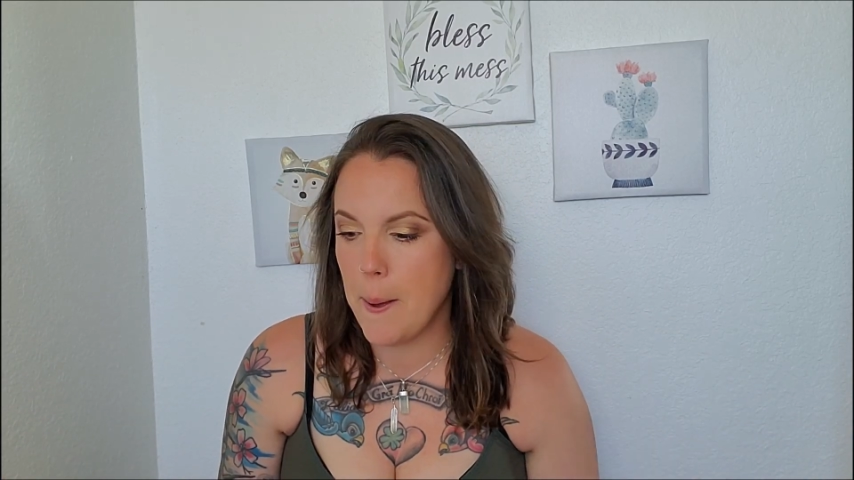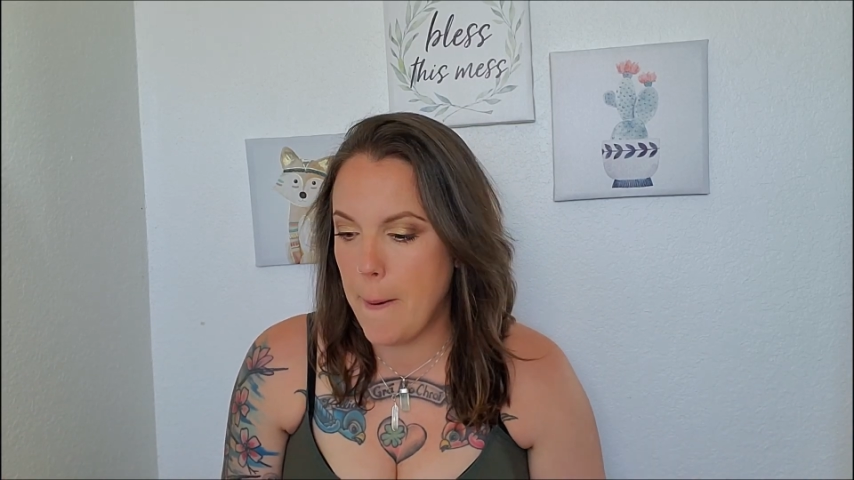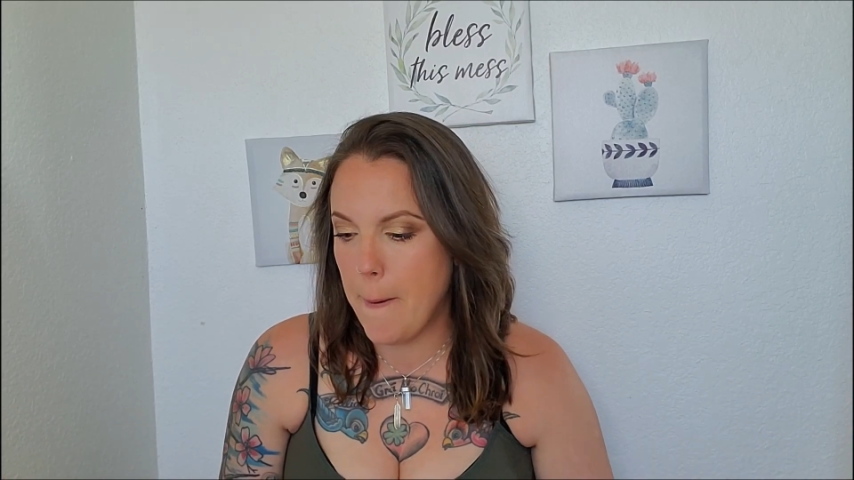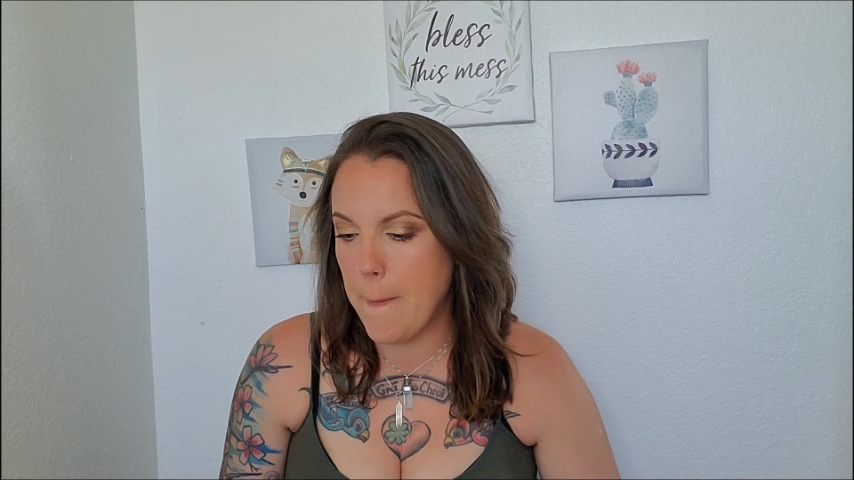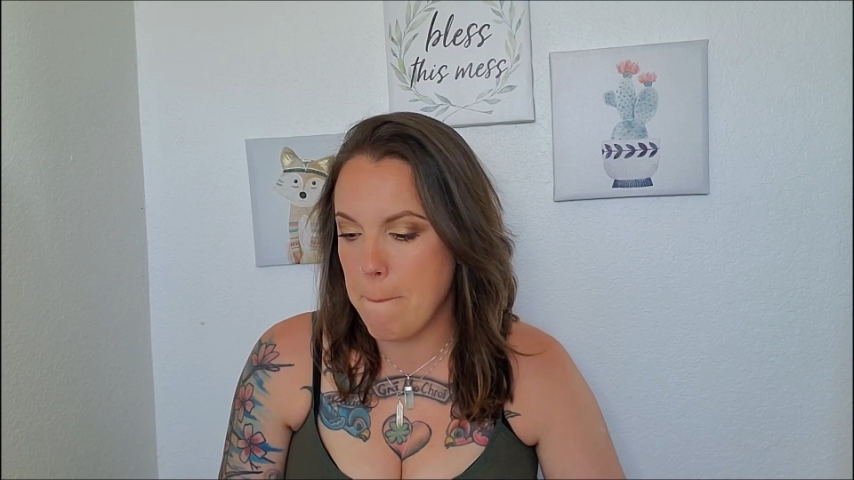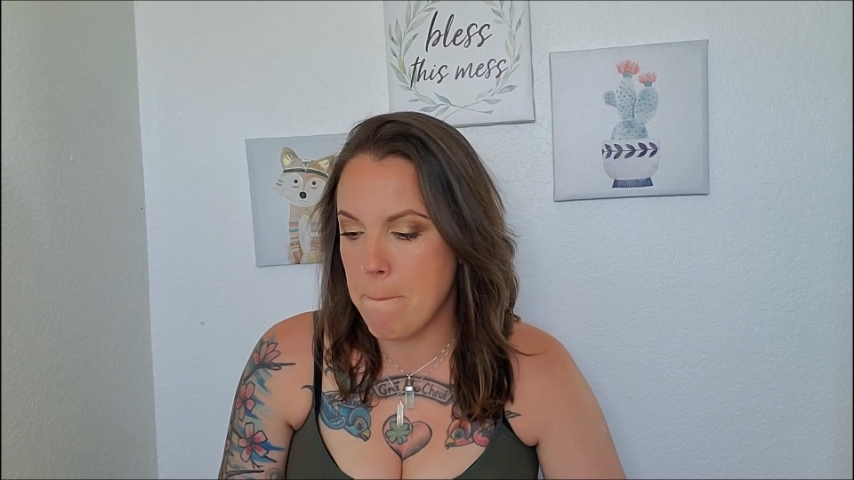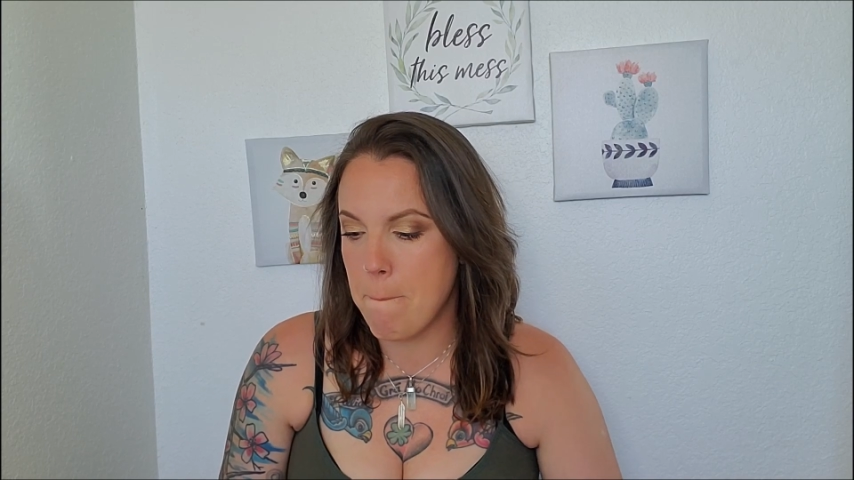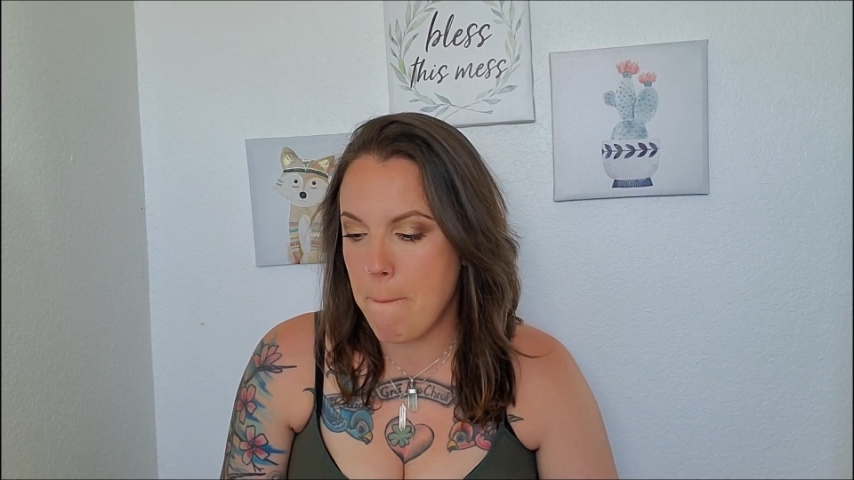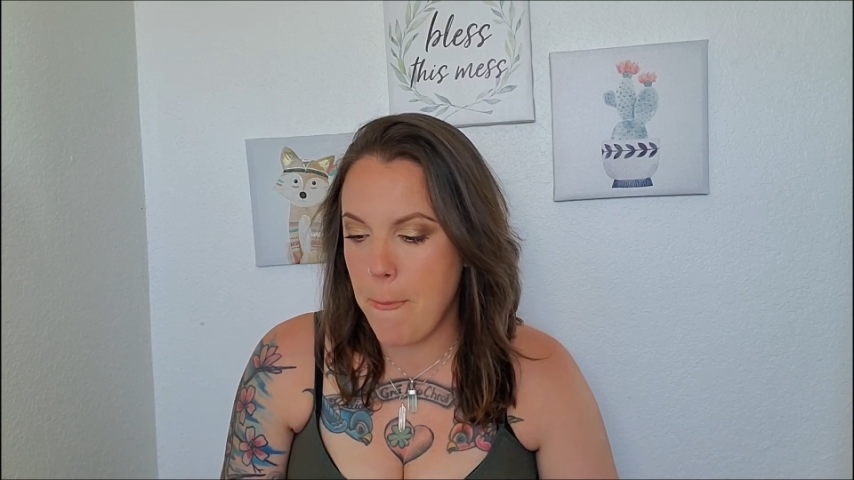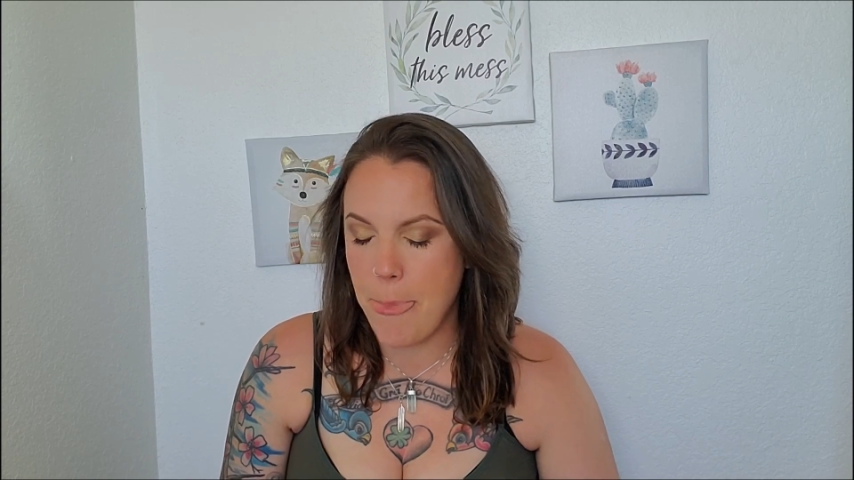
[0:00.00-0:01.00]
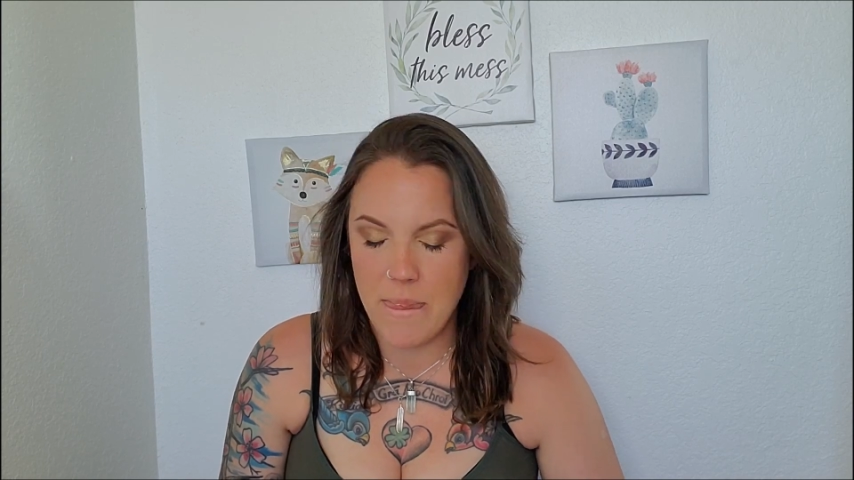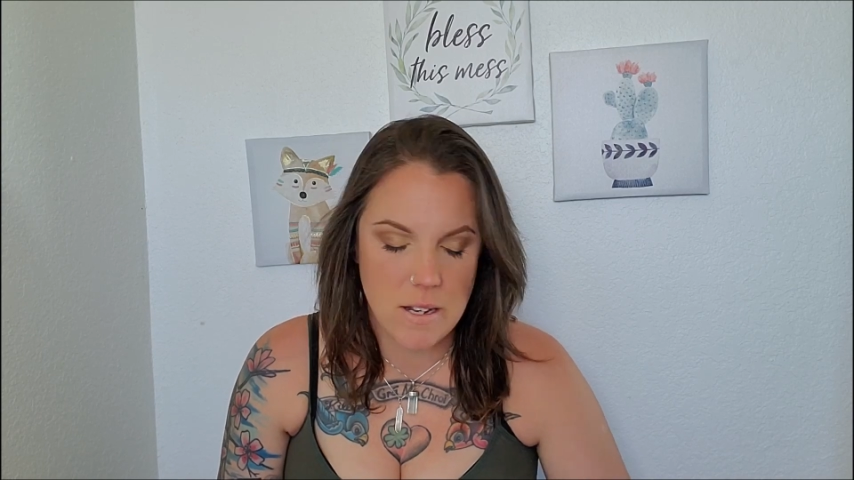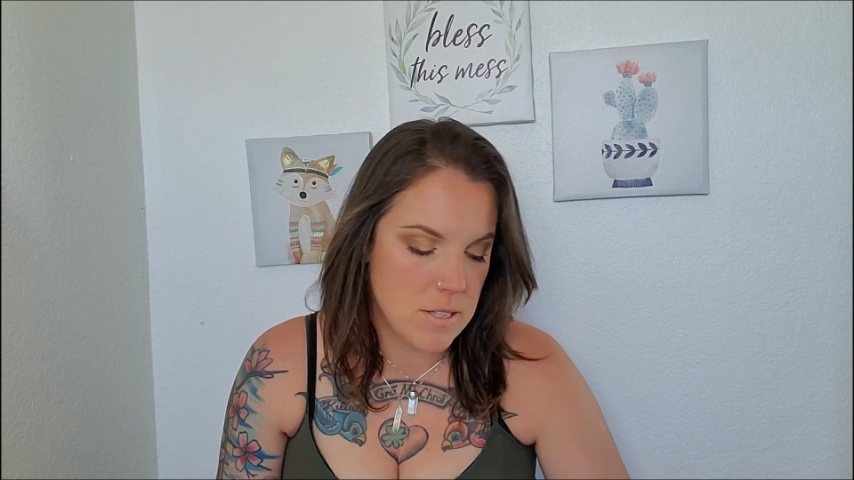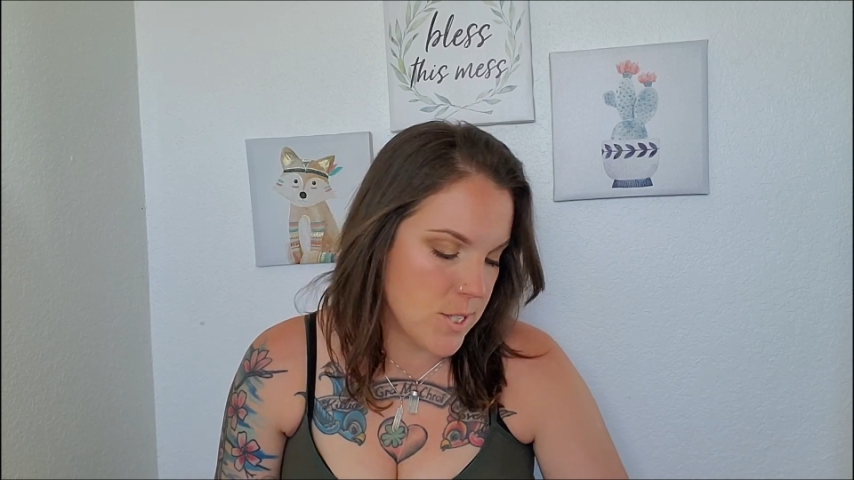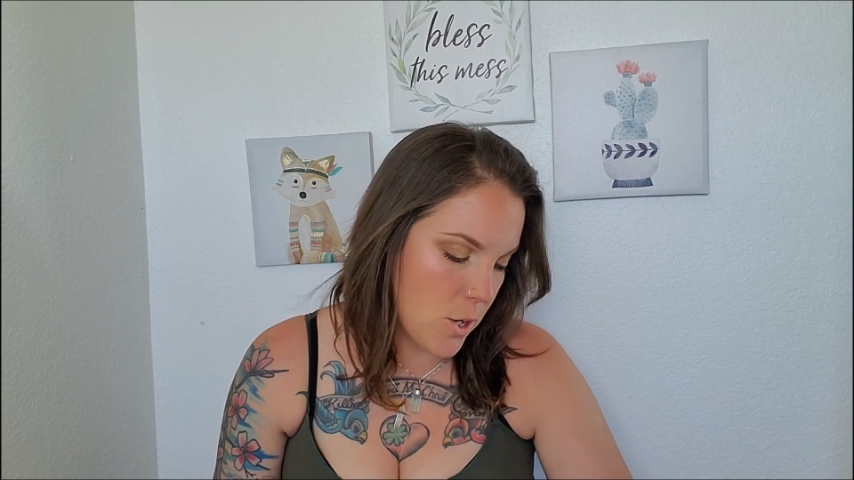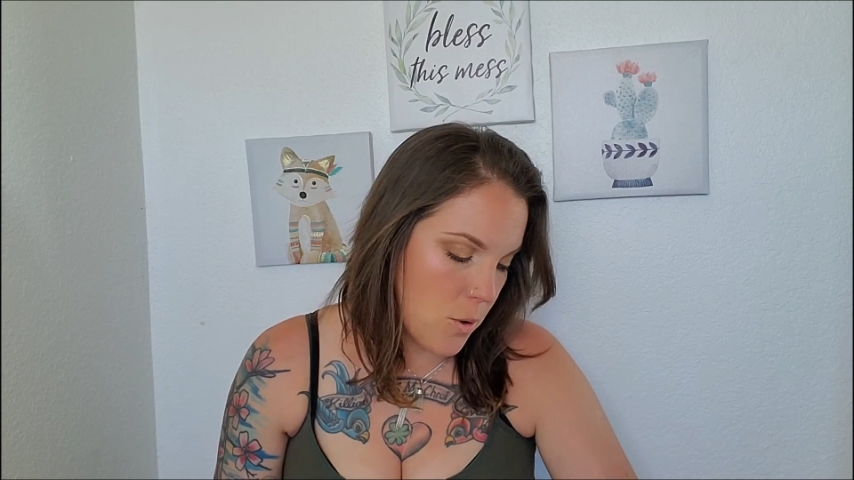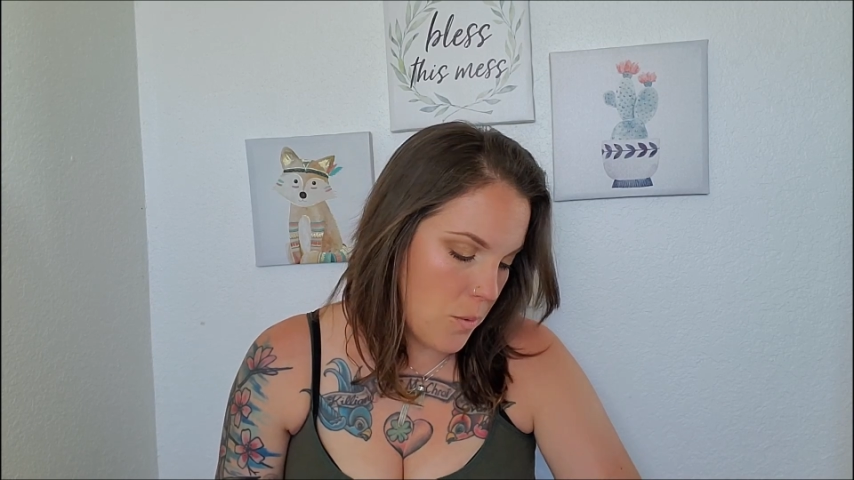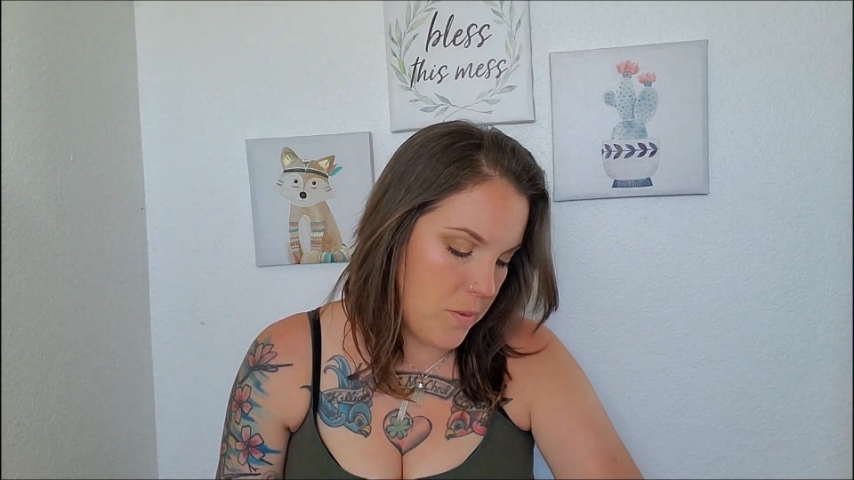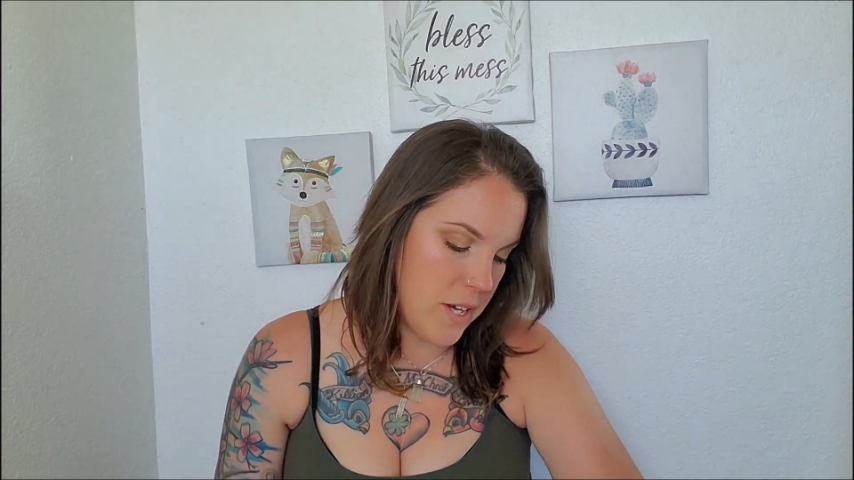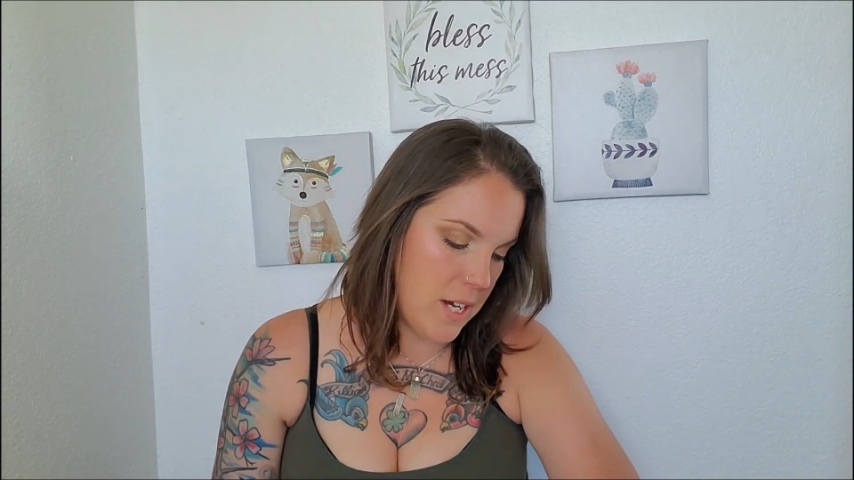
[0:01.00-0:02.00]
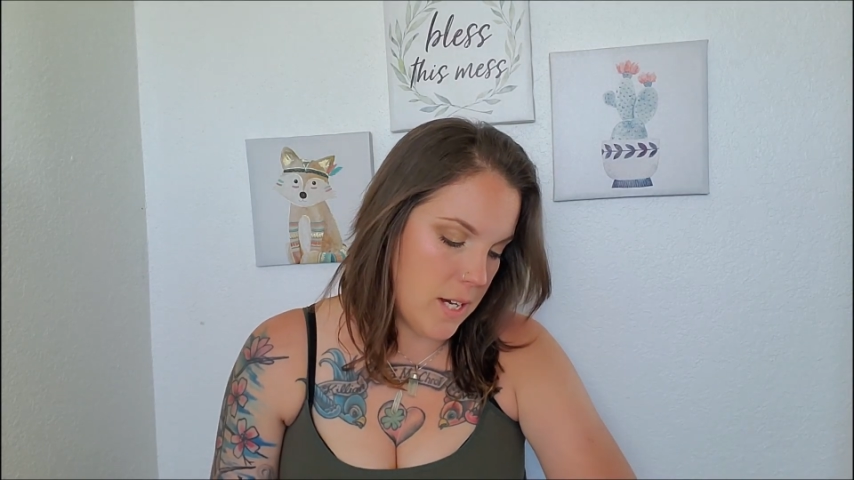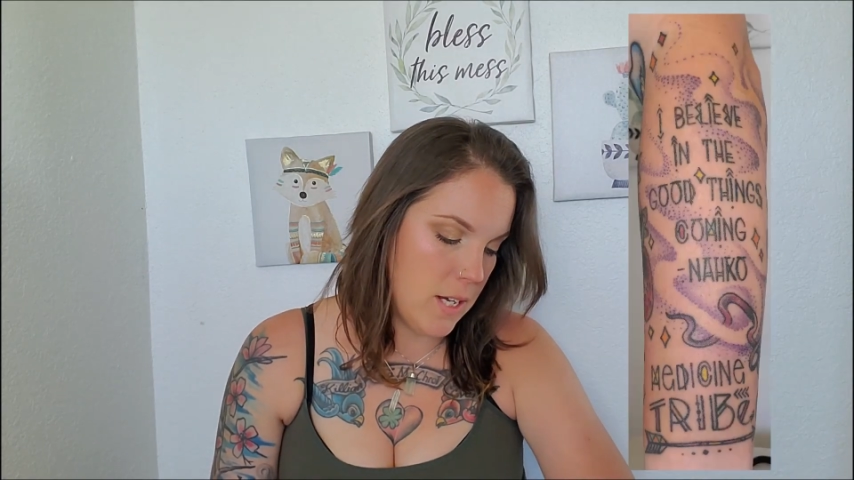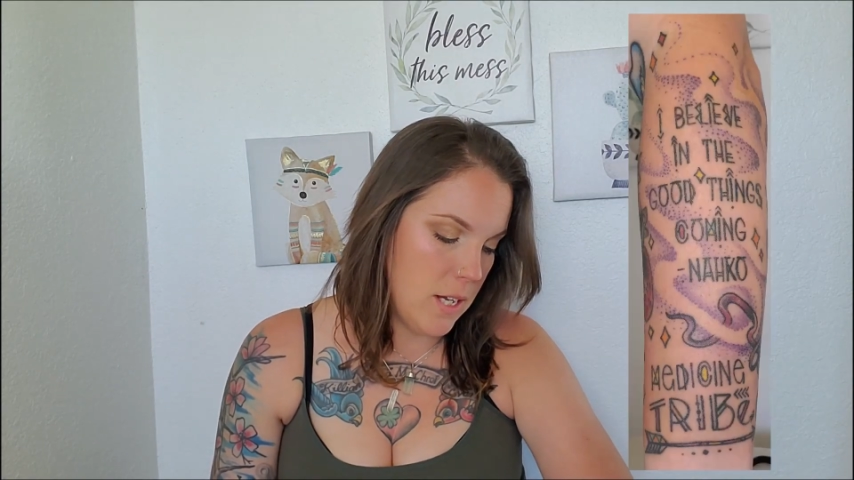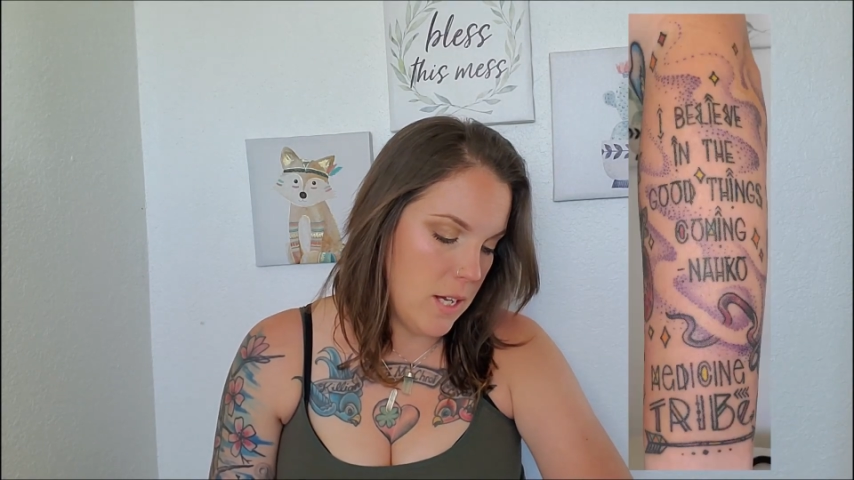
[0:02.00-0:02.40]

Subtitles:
And so the